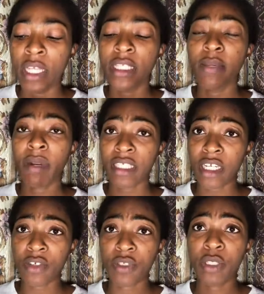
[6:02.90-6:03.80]
T-Baj
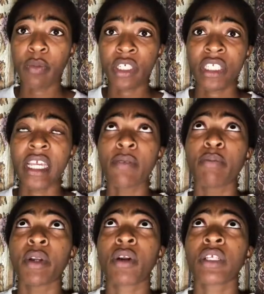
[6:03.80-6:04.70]
agreed, but she
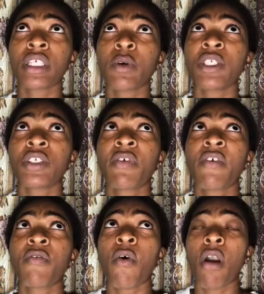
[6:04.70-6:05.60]
said it was
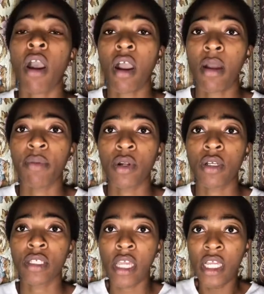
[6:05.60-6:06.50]
different for her
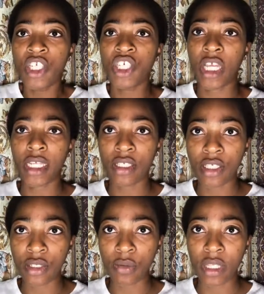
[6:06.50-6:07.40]
because she had to
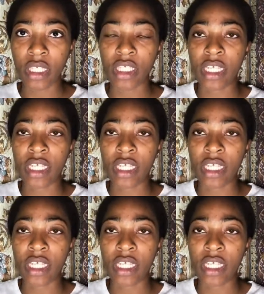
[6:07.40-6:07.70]
deal with it.